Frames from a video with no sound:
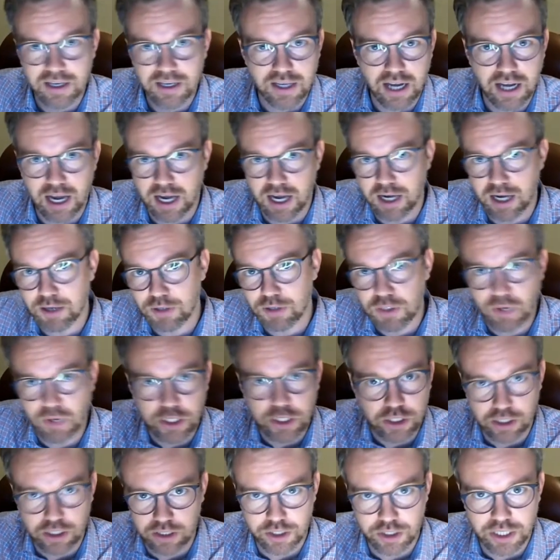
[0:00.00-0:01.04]
uh,
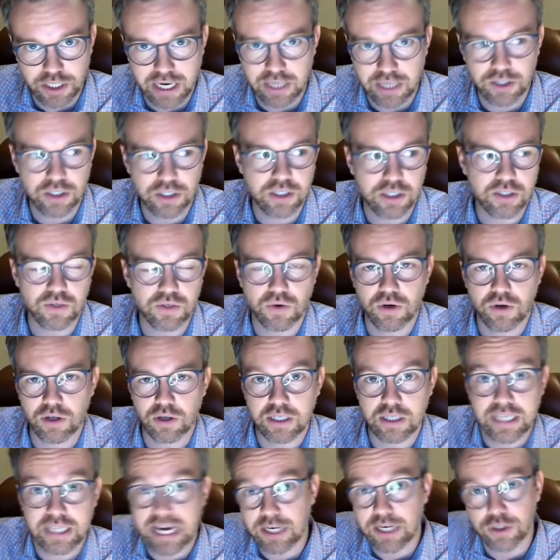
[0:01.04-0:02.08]
structure changes or the
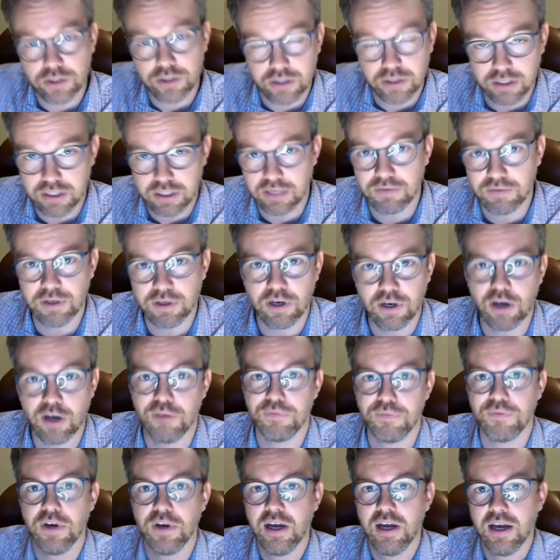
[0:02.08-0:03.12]
textures even
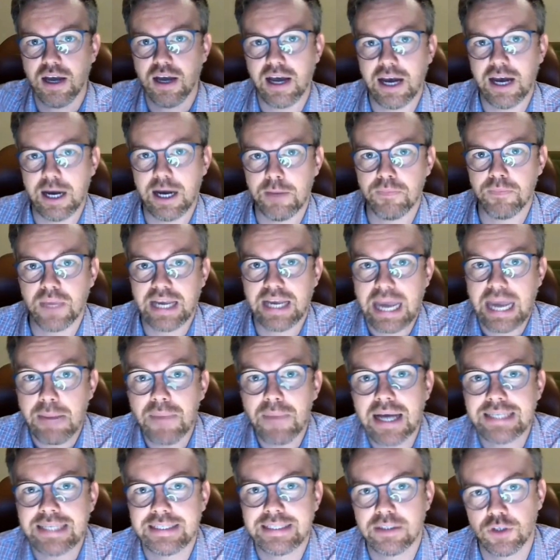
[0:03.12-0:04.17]
of um, the game
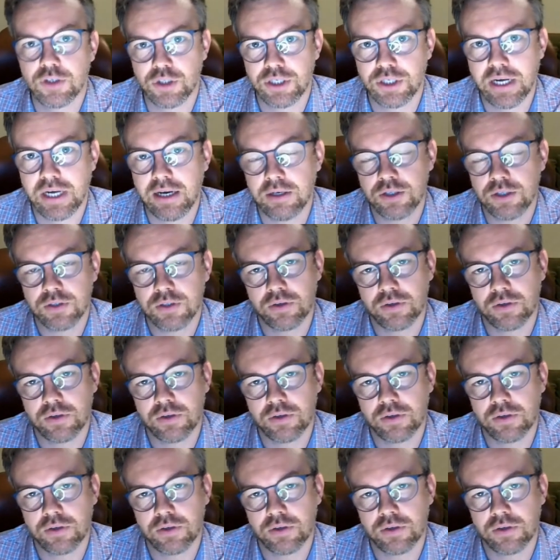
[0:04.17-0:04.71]
assets change.